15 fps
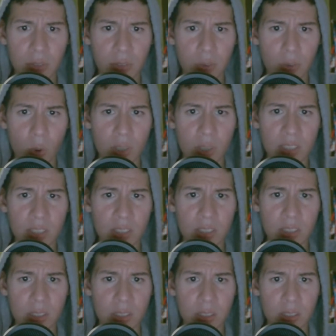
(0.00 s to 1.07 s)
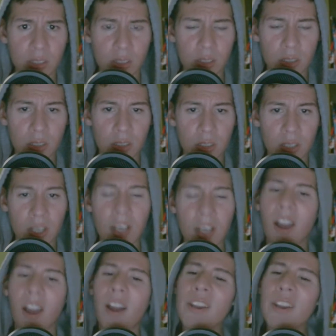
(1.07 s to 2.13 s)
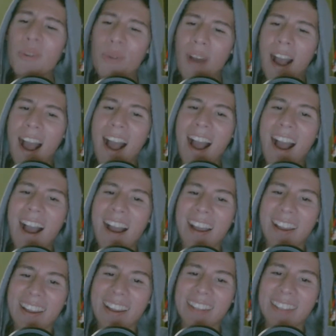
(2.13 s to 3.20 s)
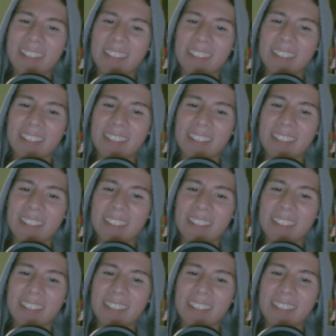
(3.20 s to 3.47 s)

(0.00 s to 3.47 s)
forest? Are you high?